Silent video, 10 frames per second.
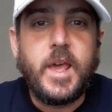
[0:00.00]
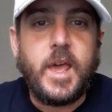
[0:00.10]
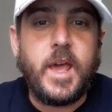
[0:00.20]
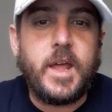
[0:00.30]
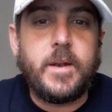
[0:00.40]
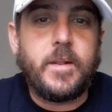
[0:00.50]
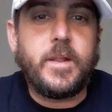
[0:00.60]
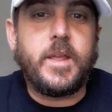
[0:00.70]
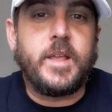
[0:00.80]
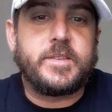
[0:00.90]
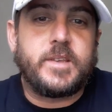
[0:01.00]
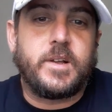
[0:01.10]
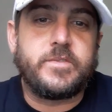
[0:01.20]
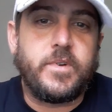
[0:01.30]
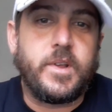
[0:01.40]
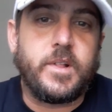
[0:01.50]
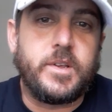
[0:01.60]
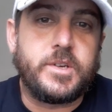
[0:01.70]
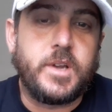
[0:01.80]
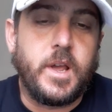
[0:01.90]
And it sounds very
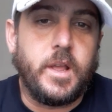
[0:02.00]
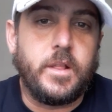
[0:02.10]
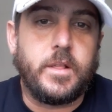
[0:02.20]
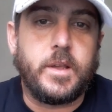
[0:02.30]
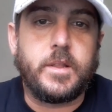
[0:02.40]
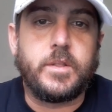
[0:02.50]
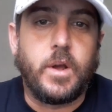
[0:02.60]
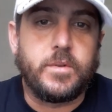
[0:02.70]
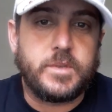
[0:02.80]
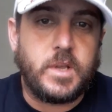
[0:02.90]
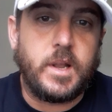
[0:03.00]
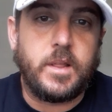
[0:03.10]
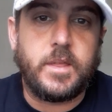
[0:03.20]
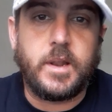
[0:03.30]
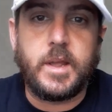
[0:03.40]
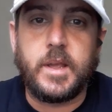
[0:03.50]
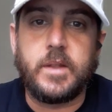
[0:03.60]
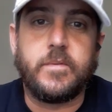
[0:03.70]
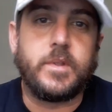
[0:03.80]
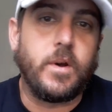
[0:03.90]
cliche, like don't say anything
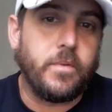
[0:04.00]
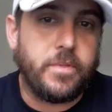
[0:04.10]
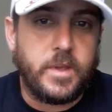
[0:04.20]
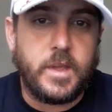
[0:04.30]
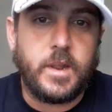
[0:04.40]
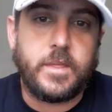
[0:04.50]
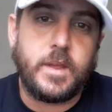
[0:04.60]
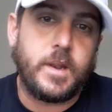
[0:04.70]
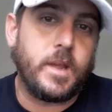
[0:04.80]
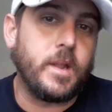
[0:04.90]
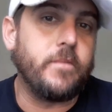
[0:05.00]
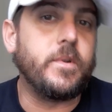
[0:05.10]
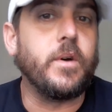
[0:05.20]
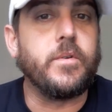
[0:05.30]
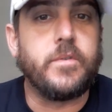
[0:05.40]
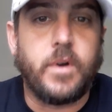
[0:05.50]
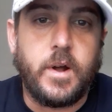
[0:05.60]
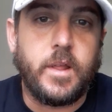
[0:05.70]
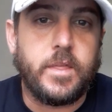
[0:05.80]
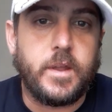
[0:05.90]
negative, don't think anything negative, don't draw
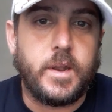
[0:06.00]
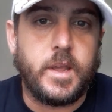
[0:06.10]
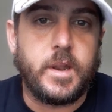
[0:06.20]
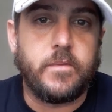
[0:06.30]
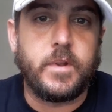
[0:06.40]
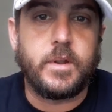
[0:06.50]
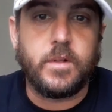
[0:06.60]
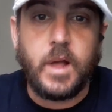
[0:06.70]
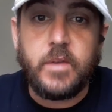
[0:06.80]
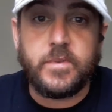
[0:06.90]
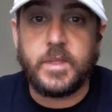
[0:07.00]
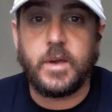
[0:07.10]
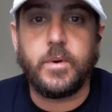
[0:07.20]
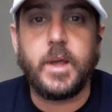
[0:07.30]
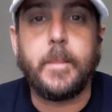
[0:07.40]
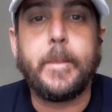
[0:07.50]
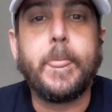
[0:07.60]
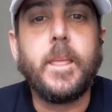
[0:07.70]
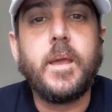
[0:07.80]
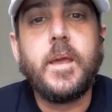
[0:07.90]
anything negative into your life in that way.
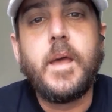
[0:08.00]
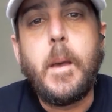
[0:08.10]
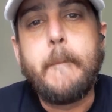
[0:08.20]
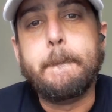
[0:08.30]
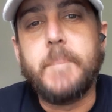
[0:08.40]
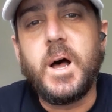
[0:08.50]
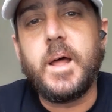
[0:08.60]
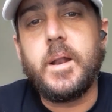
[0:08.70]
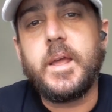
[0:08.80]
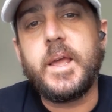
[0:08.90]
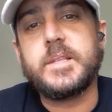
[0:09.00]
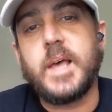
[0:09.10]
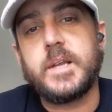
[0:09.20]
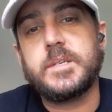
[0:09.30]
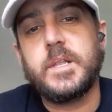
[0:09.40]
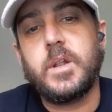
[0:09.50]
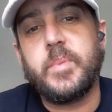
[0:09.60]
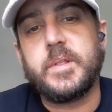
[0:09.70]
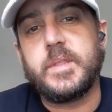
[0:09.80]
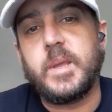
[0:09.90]
But it's actually a little
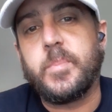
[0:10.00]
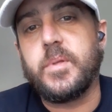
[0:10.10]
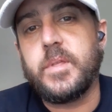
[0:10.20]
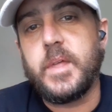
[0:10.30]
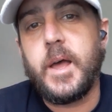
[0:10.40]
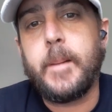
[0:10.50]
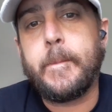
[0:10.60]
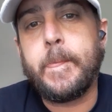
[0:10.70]
bit deeper than that.